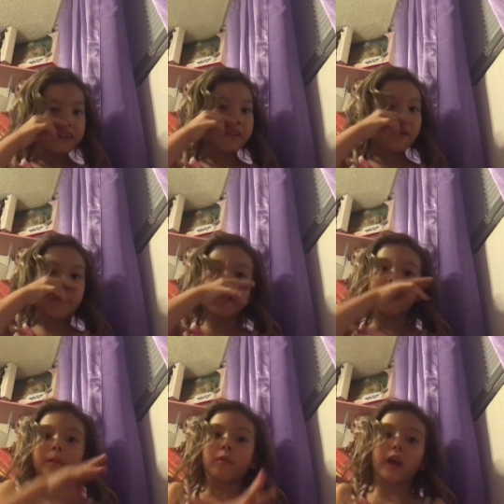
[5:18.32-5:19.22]
you don't
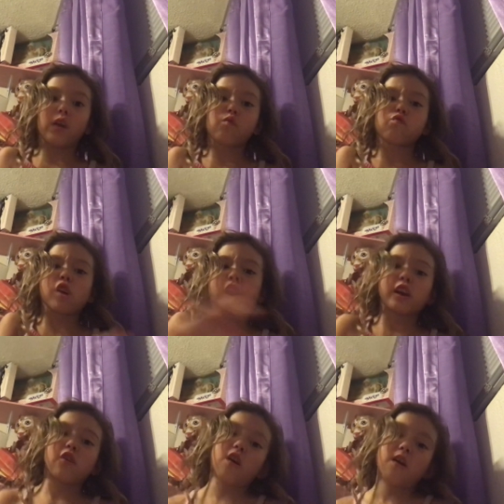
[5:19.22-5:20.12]
want him like
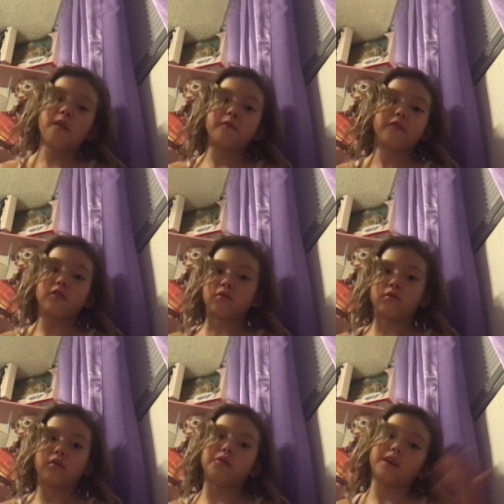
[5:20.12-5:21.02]
running off and
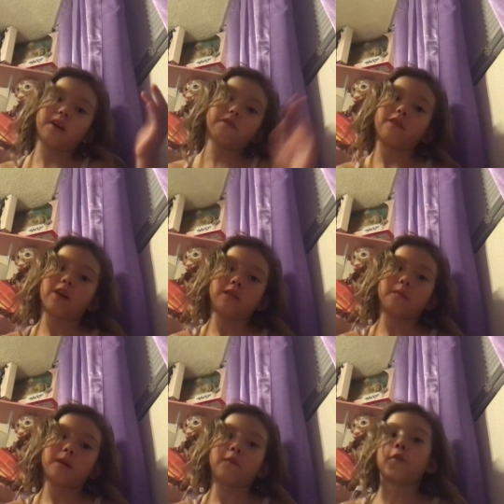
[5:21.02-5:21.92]
you can't find
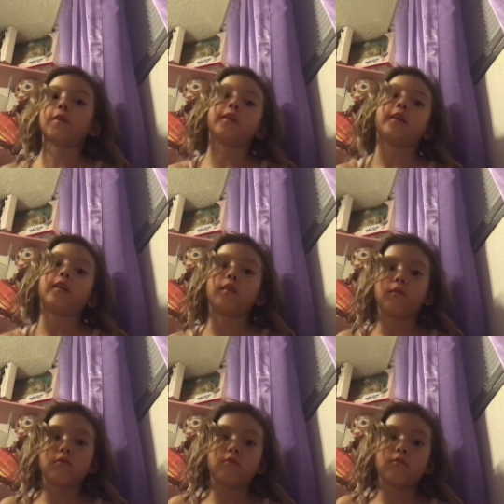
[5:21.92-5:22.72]
him ever again.